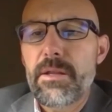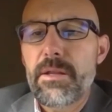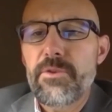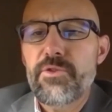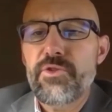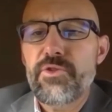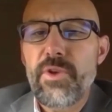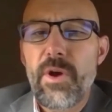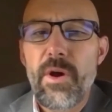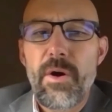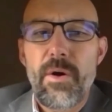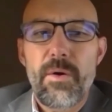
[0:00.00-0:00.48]

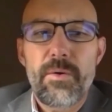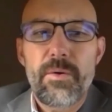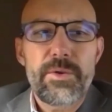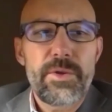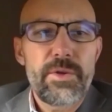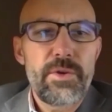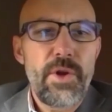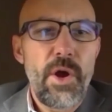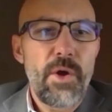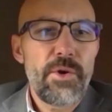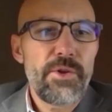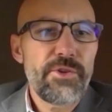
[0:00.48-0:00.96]
So
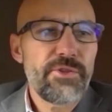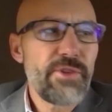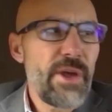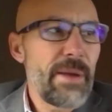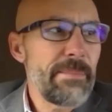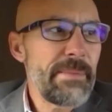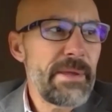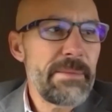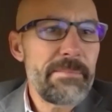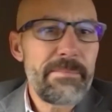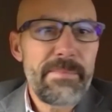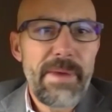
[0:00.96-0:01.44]
you notice
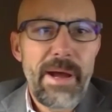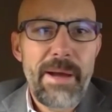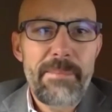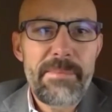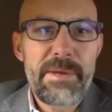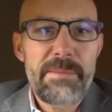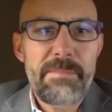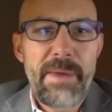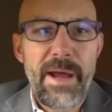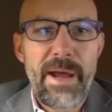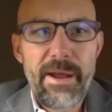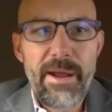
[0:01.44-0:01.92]
I'm
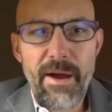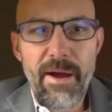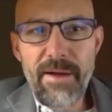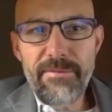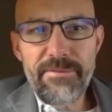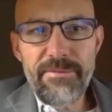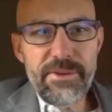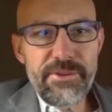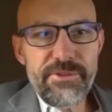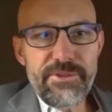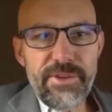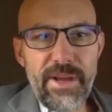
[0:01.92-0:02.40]
in my
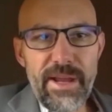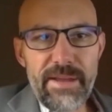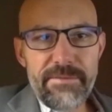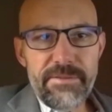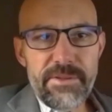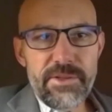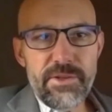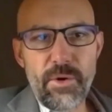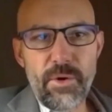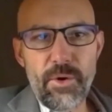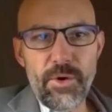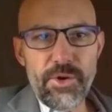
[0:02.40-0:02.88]
office. I have
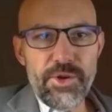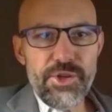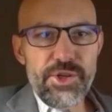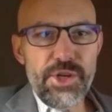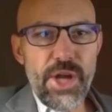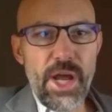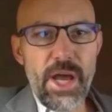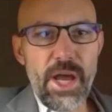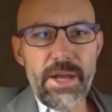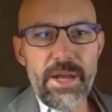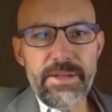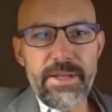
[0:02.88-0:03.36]
the door
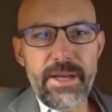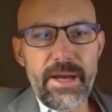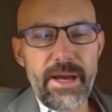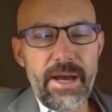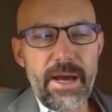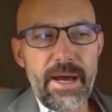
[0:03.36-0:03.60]
shut.